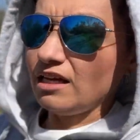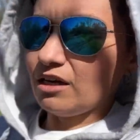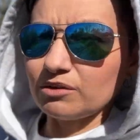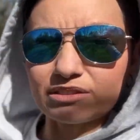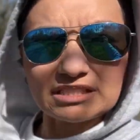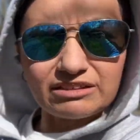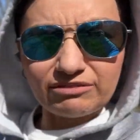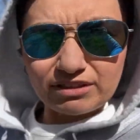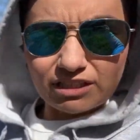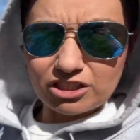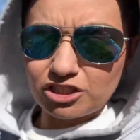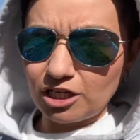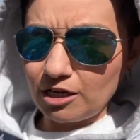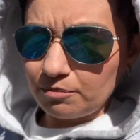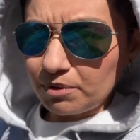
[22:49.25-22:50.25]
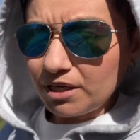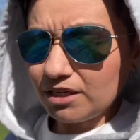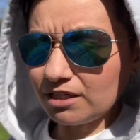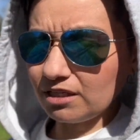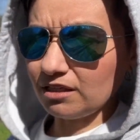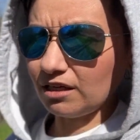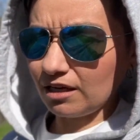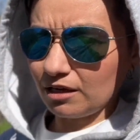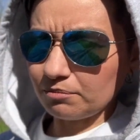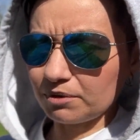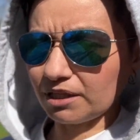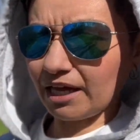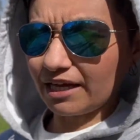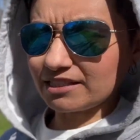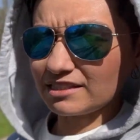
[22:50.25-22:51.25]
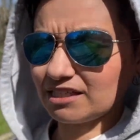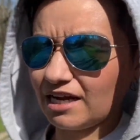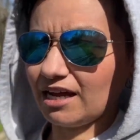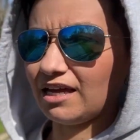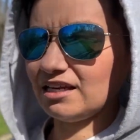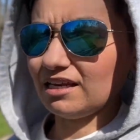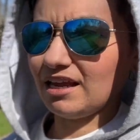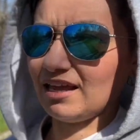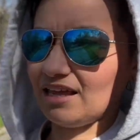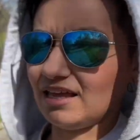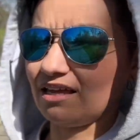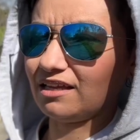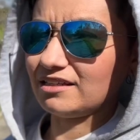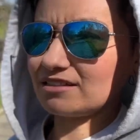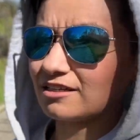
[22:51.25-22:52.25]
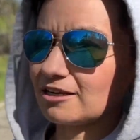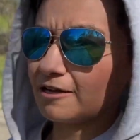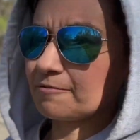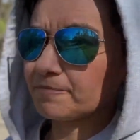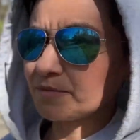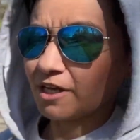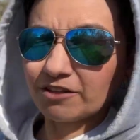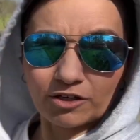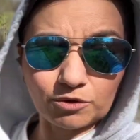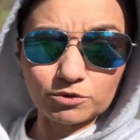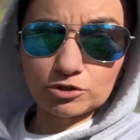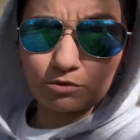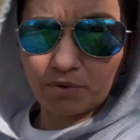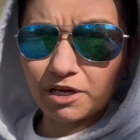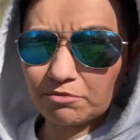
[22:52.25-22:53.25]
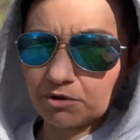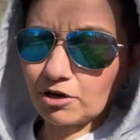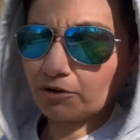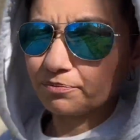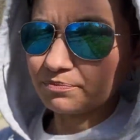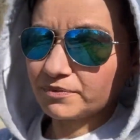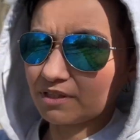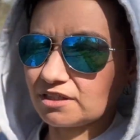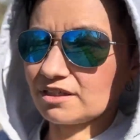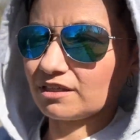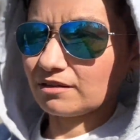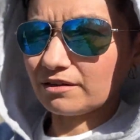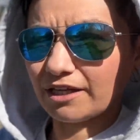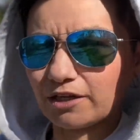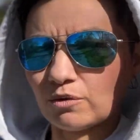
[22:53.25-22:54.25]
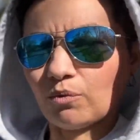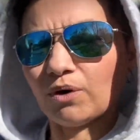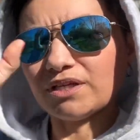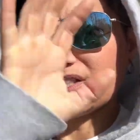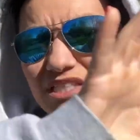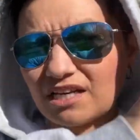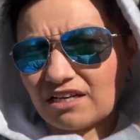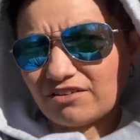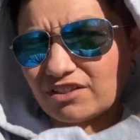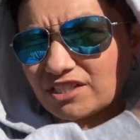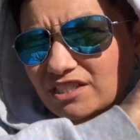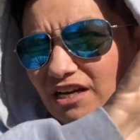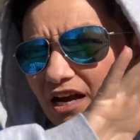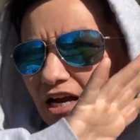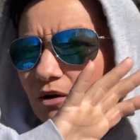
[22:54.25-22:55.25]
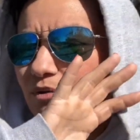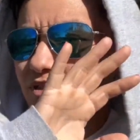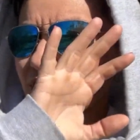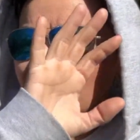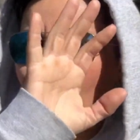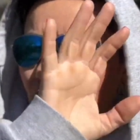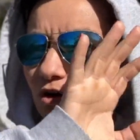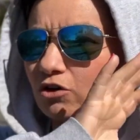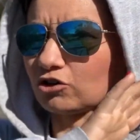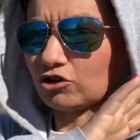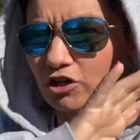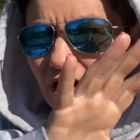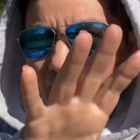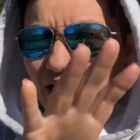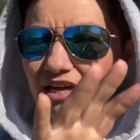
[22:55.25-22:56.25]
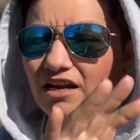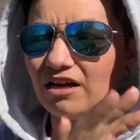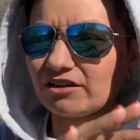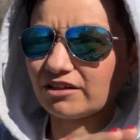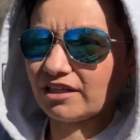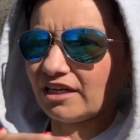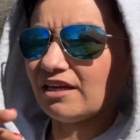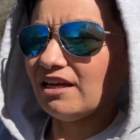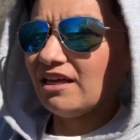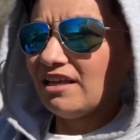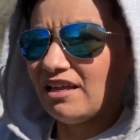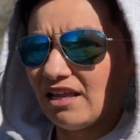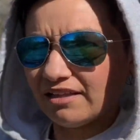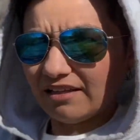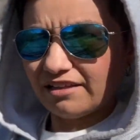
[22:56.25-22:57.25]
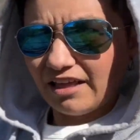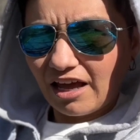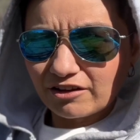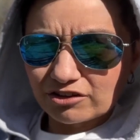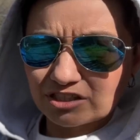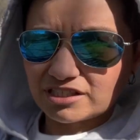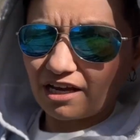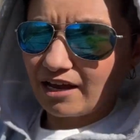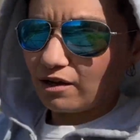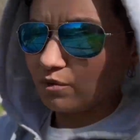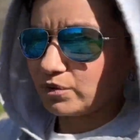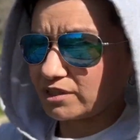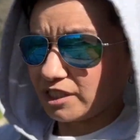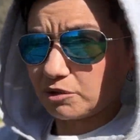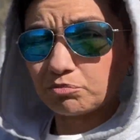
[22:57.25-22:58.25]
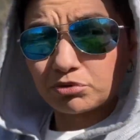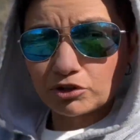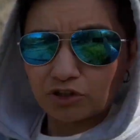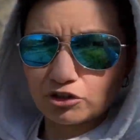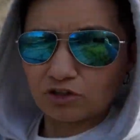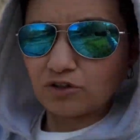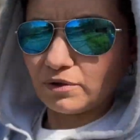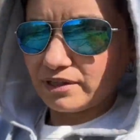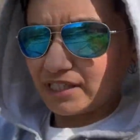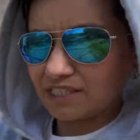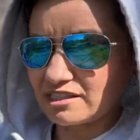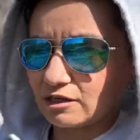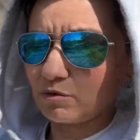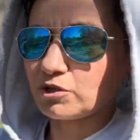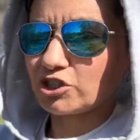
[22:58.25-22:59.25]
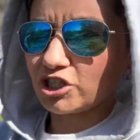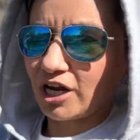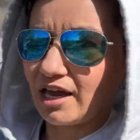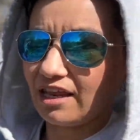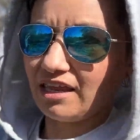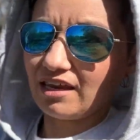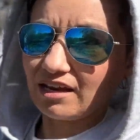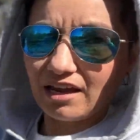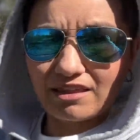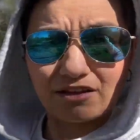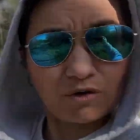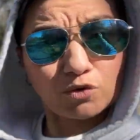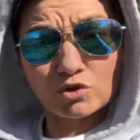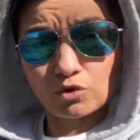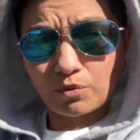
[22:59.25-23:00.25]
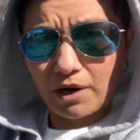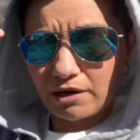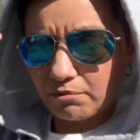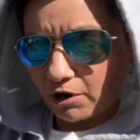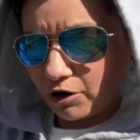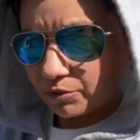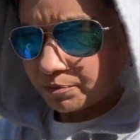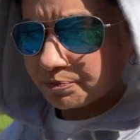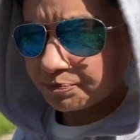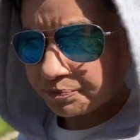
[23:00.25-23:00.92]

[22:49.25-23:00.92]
I was leaving the gym last night, and there was a rainbow. The, like, one side of the sky was, like, all gray and ugly, and then the other side was, like, blue, and the sun was shining, and there was a rainbow.